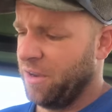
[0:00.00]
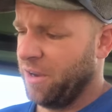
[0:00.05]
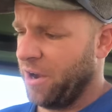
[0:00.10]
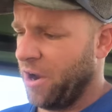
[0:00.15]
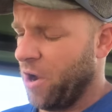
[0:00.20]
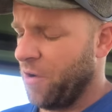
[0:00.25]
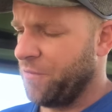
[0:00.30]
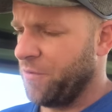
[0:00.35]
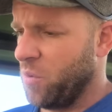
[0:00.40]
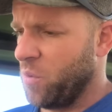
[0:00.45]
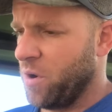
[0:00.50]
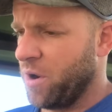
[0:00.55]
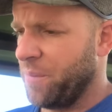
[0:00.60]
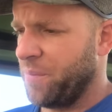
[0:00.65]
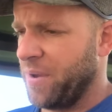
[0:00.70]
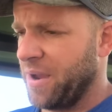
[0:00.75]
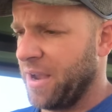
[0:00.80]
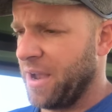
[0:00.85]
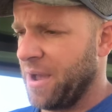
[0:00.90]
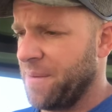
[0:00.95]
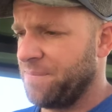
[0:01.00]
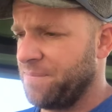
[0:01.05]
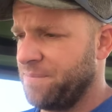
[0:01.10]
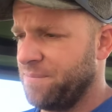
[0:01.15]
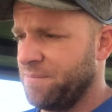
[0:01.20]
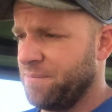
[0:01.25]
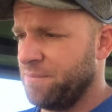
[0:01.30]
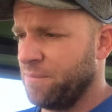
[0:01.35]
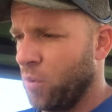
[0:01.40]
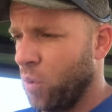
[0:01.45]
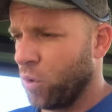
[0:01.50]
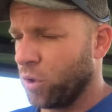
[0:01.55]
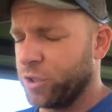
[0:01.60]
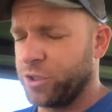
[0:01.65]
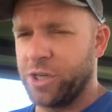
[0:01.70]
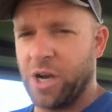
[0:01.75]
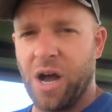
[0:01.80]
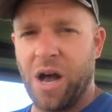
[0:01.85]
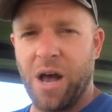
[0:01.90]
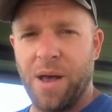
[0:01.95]
You know, if you want to pick up more
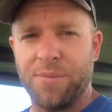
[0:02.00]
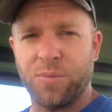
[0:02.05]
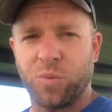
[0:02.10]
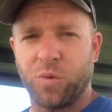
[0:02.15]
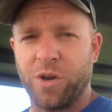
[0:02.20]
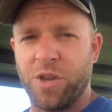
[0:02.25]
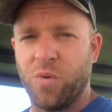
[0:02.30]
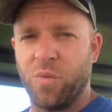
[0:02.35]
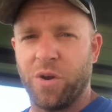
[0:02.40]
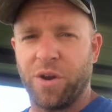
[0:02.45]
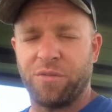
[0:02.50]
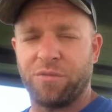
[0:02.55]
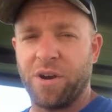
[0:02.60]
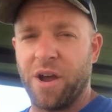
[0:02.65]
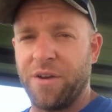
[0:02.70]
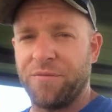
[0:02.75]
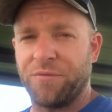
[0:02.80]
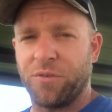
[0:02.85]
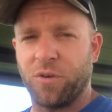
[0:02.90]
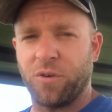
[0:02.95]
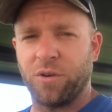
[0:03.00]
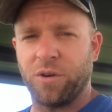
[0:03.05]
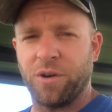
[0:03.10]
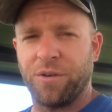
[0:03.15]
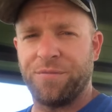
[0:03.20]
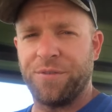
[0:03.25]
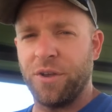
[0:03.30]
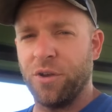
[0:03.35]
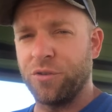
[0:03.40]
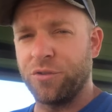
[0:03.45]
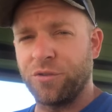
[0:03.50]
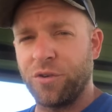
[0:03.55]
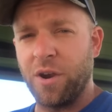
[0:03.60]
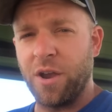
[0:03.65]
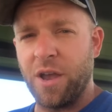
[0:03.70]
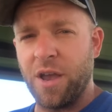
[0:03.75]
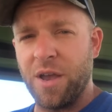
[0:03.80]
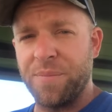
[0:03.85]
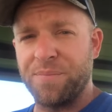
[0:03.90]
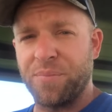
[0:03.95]
jobs where you want to run for a field
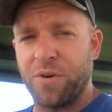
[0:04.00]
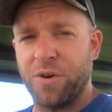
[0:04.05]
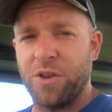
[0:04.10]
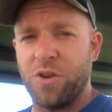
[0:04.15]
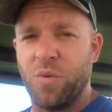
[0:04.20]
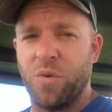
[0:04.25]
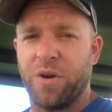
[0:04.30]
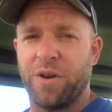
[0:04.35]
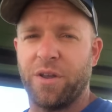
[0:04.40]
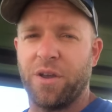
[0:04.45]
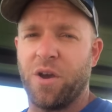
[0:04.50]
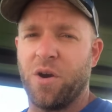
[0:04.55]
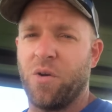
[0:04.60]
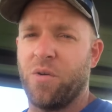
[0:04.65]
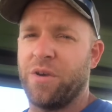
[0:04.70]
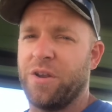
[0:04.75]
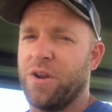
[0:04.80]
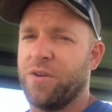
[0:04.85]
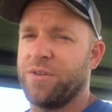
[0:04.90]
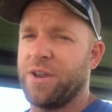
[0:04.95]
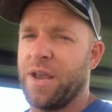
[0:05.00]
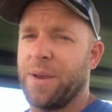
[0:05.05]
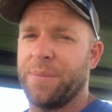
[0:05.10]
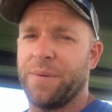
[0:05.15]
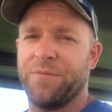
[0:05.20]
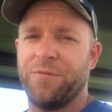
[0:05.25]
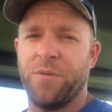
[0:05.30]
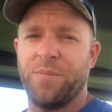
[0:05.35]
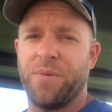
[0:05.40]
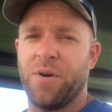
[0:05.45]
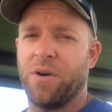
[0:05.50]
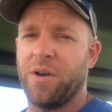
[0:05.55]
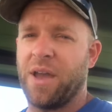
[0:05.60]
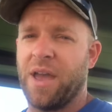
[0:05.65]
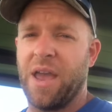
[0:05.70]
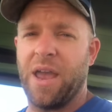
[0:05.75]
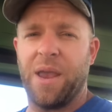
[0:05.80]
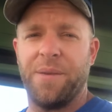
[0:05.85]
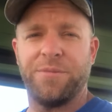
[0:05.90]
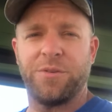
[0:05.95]
trip or you want to go, you know, take them to football
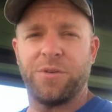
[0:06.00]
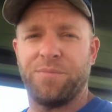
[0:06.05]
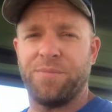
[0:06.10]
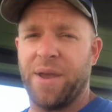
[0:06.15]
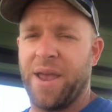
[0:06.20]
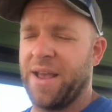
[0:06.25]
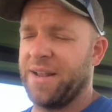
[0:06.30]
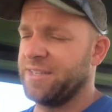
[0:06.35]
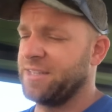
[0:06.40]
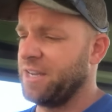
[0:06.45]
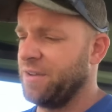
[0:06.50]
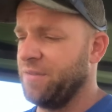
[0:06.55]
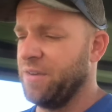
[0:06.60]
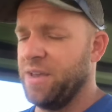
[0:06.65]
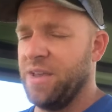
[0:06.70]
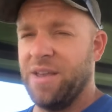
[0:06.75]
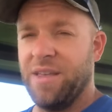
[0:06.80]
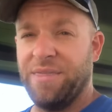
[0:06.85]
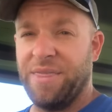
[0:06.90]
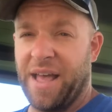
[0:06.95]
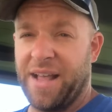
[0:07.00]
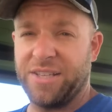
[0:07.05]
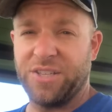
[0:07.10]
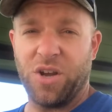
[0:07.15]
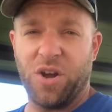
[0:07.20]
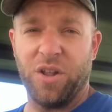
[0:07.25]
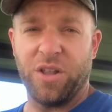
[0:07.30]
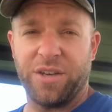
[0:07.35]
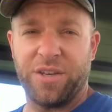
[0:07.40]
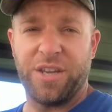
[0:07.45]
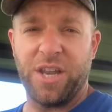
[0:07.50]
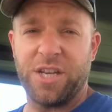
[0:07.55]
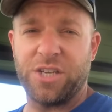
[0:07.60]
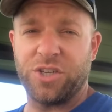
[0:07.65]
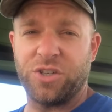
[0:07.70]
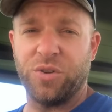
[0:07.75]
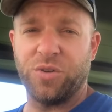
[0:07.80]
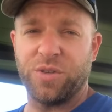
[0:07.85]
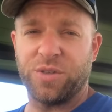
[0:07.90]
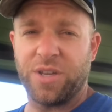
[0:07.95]
games or band stuff, that's all
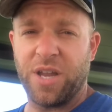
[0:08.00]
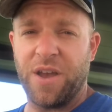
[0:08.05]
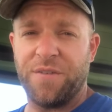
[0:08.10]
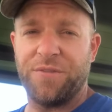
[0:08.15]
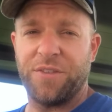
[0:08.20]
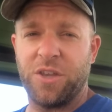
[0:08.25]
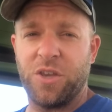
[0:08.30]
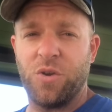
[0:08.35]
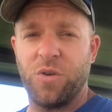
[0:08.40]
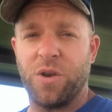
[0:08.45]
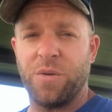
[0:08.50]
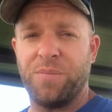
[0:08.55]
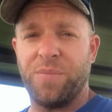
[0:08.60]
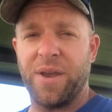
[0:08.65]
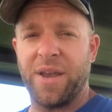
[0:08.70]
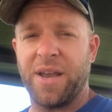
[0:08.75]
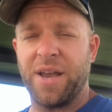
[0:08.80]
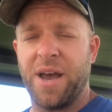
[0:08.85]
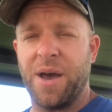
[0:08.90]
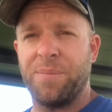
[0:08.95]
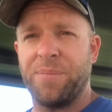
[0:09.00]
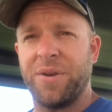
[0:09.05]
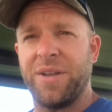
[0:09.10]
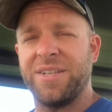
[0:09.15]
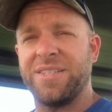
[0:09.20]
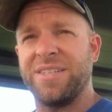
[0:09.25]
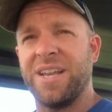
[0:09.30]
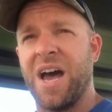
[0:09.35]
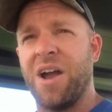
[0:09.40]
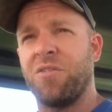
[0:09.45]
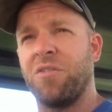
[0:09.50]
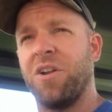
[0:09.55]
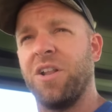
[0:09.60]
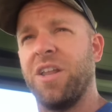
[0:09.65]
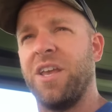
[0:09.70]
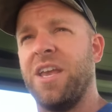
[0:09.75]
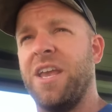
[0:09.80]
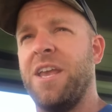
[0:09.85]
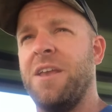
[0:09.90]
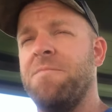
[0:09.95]
additional stuff that you can pick up, but it's not
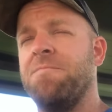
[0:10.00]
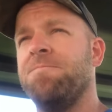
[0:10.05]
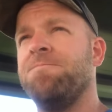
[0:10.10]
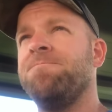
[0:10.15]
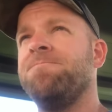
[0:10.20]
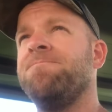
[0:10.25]
really